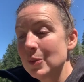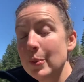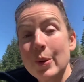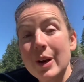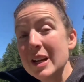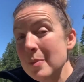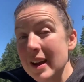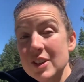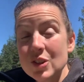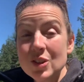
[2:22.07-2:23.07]
pretty
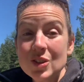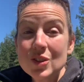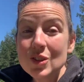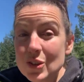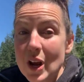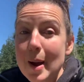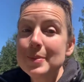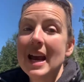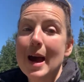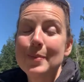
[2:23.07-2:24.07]
much stopped
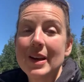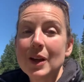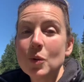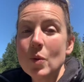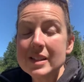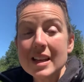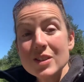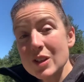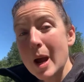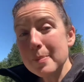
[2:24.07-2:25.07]
happening was I
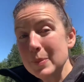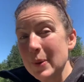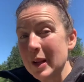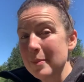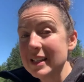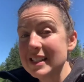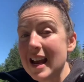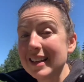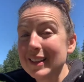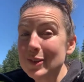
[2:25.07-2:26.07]
stopped putting my
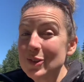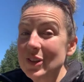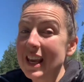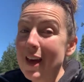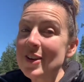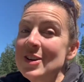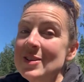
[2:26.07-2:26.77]
stallions together